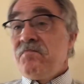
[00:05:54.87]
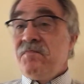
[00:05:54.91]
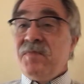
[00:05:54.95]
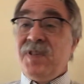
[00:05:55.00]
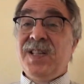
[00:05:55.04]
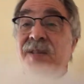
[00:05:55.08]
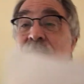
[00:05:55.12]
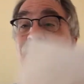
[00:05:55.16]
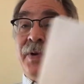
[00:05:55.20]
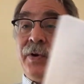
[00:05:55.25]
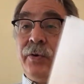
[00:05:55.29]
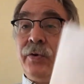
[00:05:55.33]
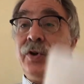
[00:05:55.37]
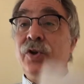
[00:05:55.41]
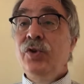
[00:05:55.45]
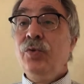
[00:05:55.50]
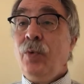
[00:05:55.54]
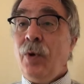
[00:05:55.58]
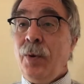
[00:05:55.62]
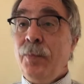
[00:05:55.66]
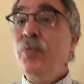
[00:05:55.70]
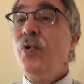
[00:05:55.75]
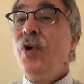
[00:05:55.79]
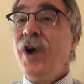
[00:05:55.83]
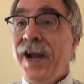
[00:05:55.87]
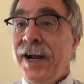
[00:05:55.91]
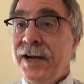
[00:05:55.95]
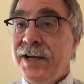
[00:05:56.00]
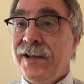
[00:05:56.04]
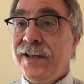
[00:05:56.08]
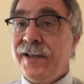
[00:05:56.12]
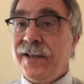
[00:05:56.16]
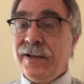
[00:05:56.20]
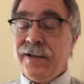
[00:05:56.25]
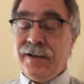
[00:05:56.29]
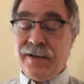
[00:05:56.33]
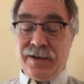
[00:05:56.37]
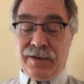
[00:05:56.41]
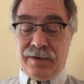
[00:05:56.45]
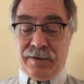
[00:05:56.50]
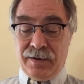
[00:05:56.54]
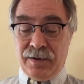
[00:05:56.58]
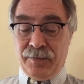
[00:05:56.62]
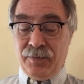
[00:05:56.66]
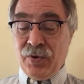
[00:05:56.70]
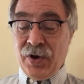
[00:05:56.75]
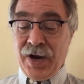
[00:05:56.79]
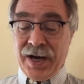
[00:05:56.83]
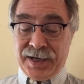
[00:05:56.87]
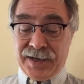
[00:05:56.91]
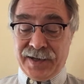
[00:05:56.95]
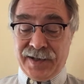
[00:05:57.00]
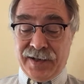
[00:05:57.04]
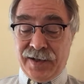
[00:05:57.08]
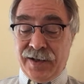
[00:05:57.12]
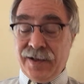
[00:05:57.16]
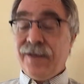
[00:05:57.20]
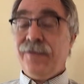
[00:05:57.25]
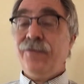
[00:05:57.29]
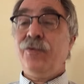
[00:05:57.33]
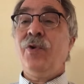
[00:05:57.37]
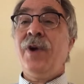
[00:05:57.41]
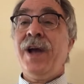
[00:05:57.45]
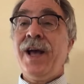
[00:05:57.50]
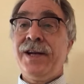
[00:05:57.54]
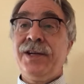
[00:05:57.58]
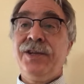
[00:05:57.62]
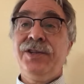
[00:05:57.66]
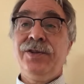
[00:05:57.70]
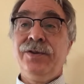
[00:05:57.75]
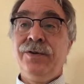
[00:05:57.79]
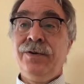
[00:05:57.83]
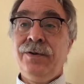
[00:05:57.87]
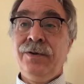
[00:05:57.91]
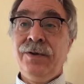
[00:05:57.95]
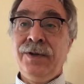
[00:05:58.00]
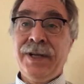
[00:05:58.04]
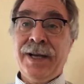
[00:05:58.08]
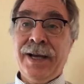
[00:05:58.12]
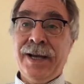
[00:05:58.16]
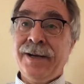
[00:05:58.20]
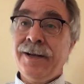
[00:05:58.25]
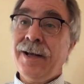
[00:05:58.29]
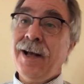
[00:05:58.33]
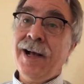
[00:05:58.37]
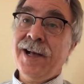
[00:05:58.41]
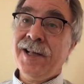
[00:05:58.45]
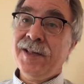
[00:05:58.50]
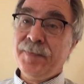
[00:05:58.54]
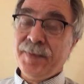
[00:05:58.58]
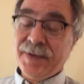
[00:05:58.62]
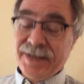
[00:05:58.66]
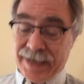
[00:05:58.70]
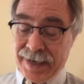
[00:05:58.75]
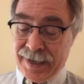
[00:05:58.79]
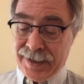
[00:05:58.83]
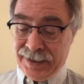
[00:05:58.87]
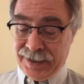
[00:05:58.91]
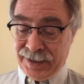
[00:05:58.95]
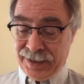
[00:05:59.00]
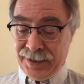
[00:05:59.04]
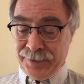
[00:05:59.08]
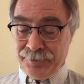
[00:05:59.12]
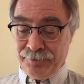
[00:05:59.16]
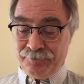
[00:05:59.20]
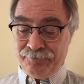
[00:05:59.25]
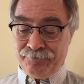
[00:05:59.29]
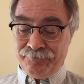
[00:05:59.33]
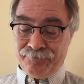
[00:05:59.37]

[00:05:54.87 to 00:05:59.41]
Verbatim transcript: spiritual practices, practices of gratitude and hospitality.